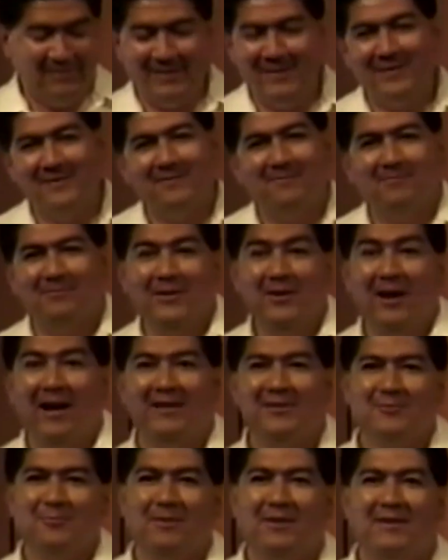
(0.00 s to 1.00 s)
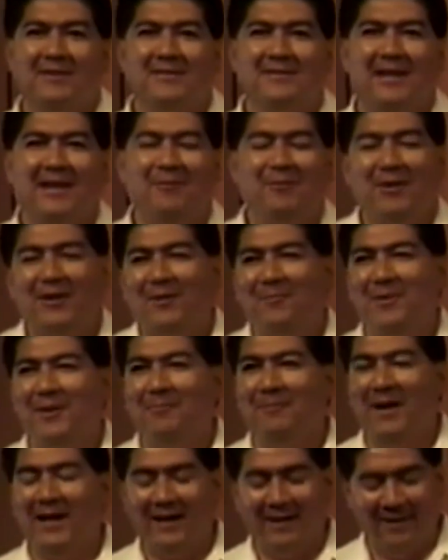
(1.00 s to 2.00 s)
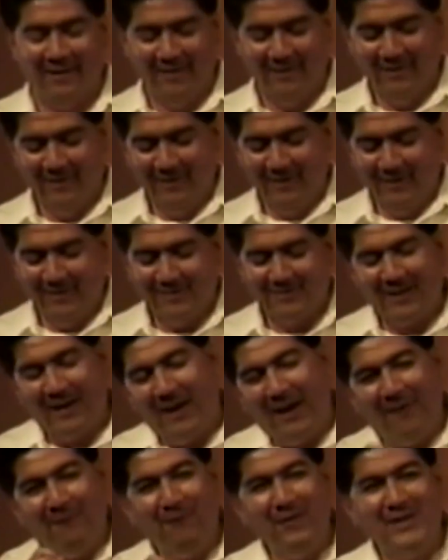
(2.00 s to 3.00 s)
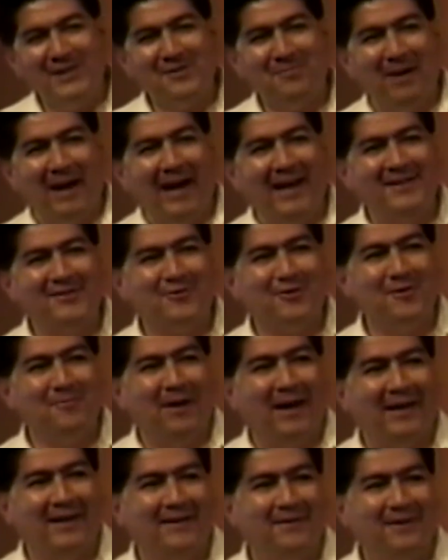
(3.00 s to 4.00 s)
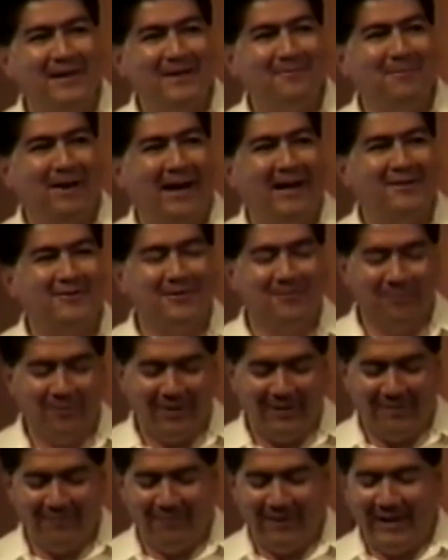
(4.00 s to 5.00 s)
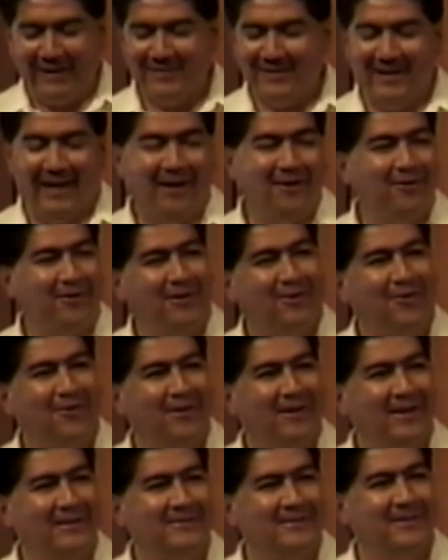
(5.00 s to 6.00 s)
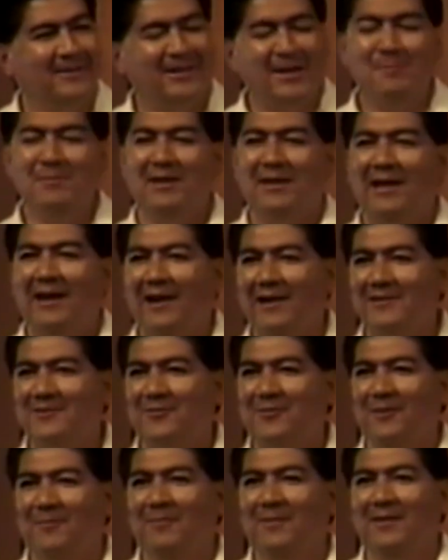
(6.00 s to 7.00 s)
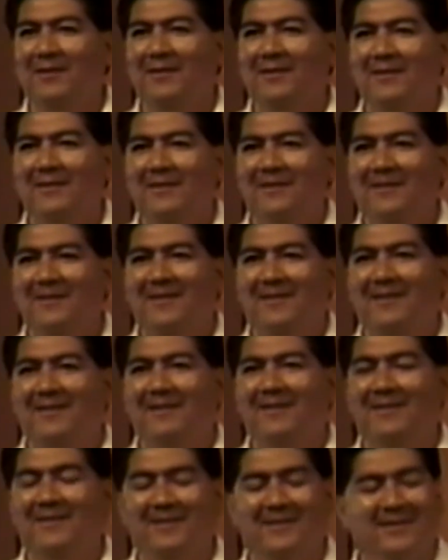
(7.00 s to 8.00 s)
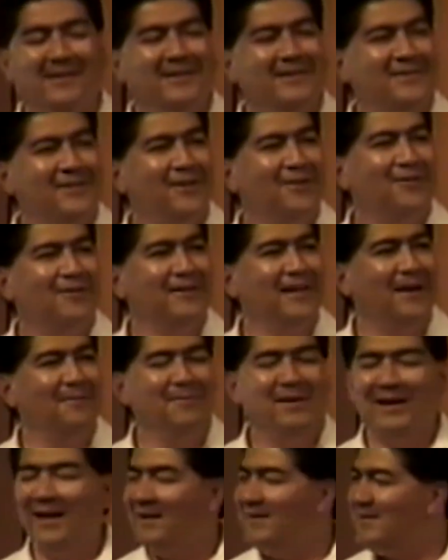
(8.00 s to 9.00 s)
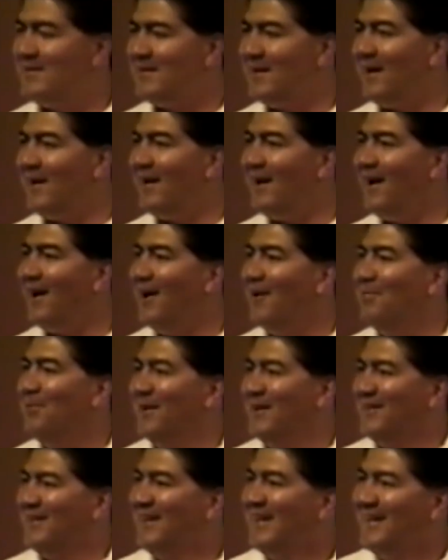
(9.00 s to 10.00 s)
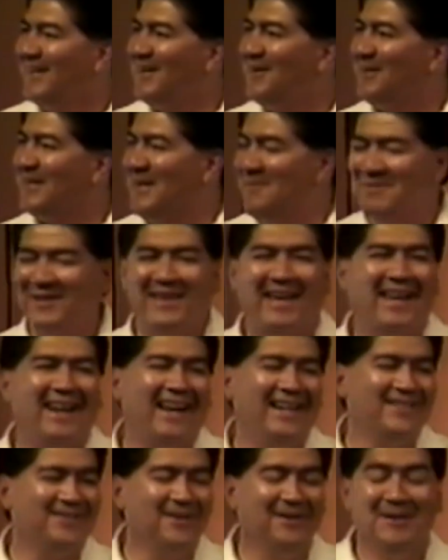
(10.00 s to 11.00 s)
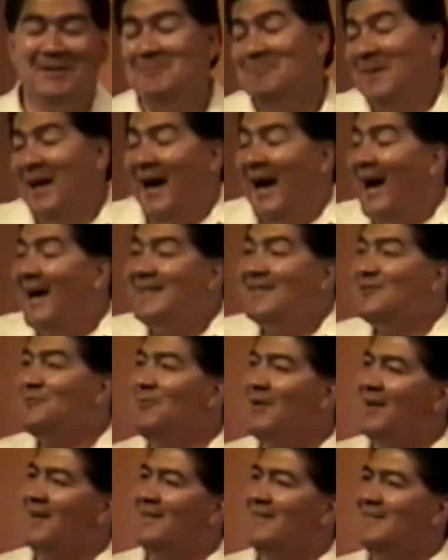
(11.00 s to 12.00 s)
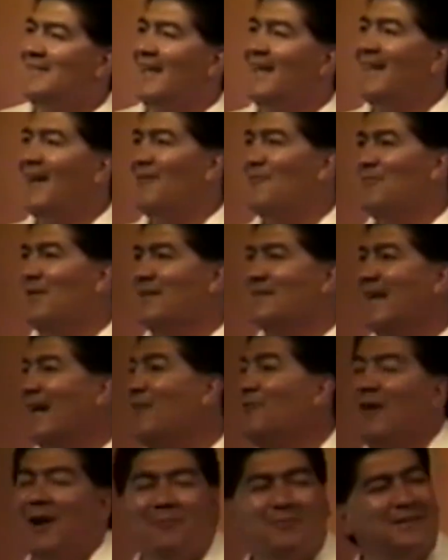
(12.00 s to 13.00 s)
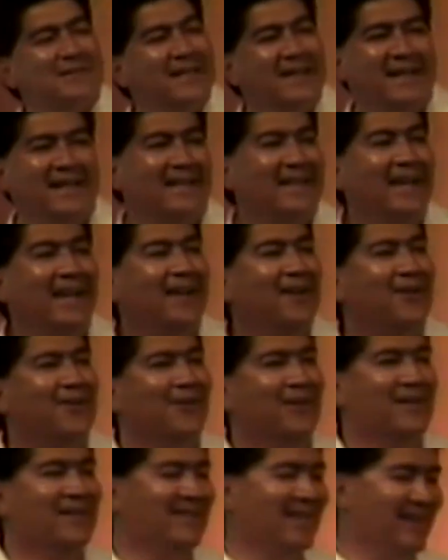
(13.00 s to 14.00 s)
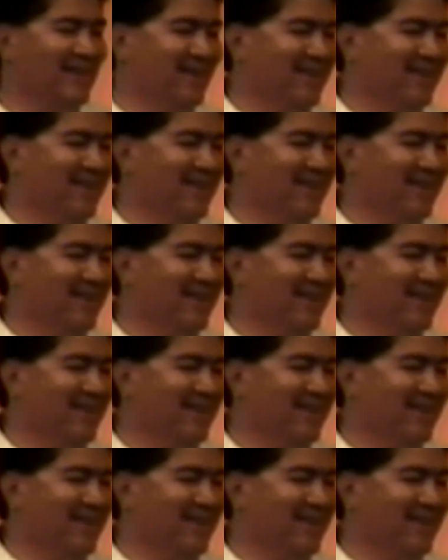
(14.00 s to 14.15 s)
just, you know, I just wanted to say it. I wanted to be a man. So I, I finished my ice cream. I eat my ice cream really fast, and I look at her and I said, "Give me that ice cream." She looked at me like, shut up. Give me that ice cream. I just wanted to say that once. I knew I wasn't going to get it or anything,